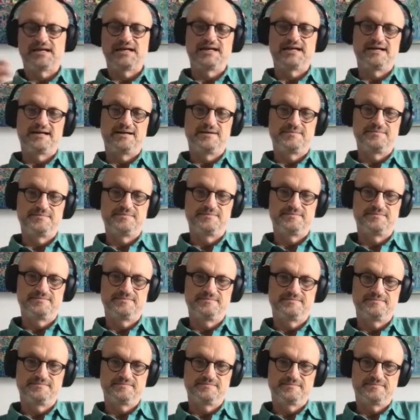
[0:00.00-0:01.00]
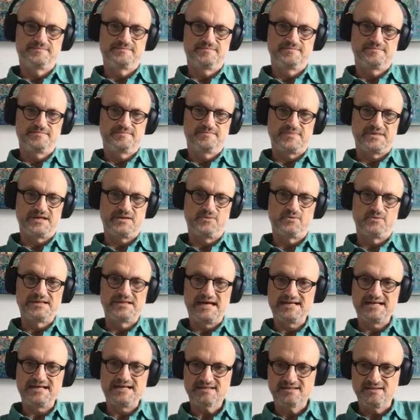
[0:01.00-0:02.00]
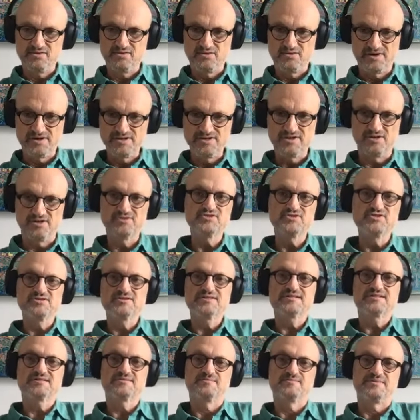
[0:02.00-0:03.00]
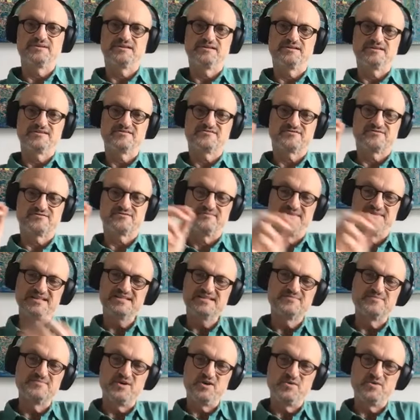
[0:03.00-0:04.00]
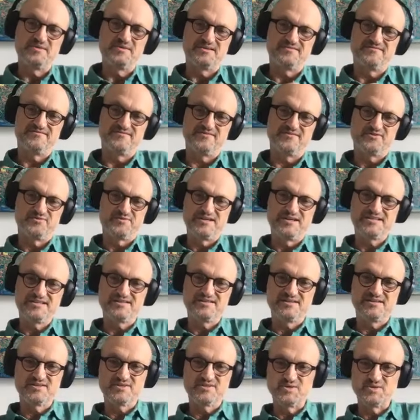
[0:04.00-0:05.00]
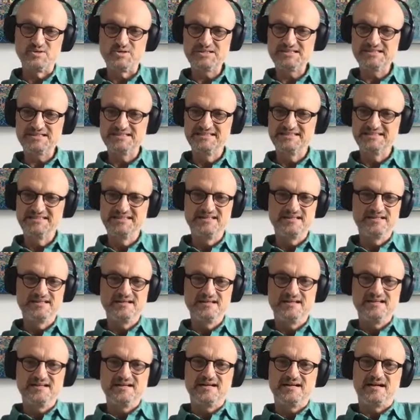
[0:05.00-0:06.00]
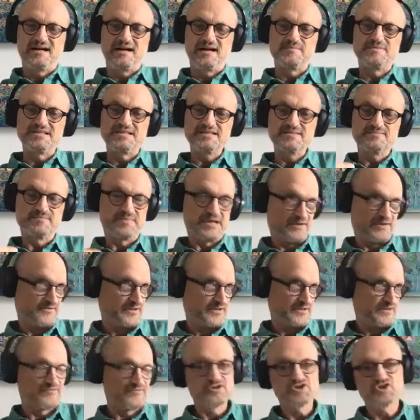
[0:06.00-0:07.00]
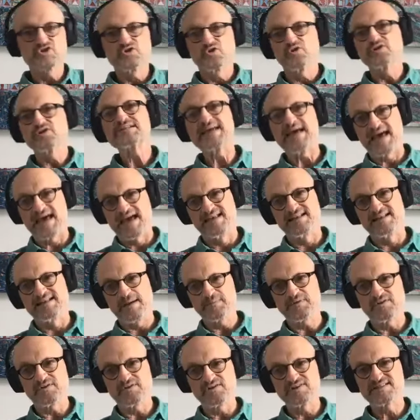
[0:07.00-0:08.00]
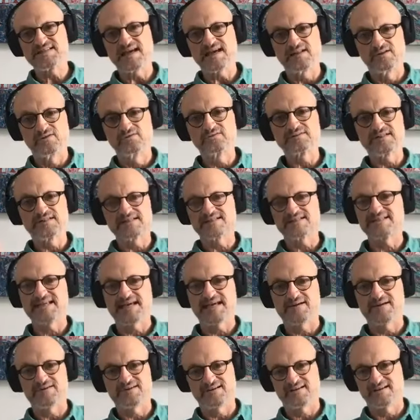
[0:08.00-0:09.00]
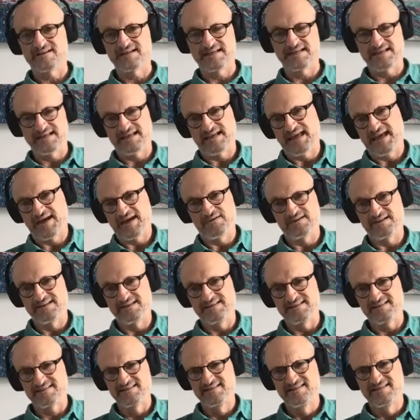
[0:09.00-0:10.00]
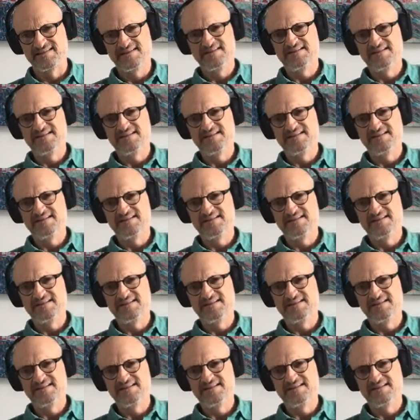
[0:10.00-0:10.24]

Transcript: Um, I will ask your indulgence because from this moment for the rest of the talk, I'm just, for shorthand, I'm going to say, look, this is how, I, how it is.